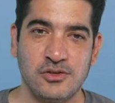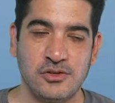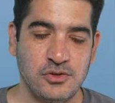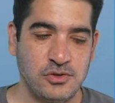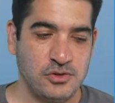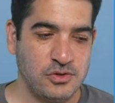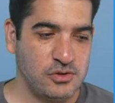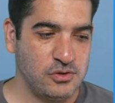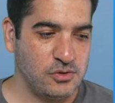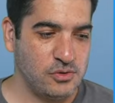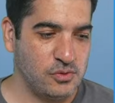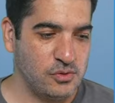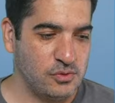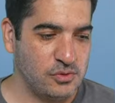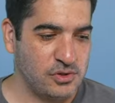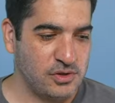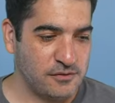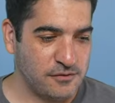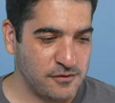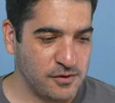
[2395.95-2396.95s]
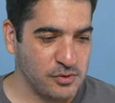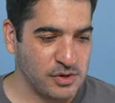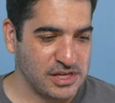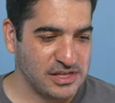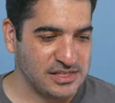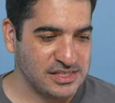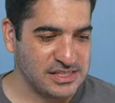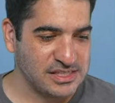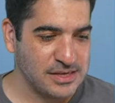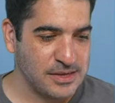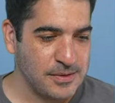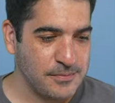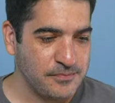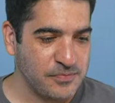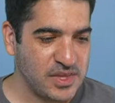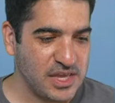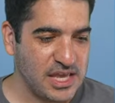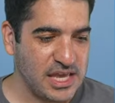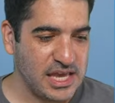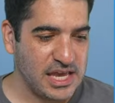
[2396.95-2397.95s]
to focus,
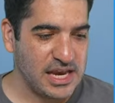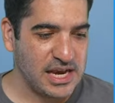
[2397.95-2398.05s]
and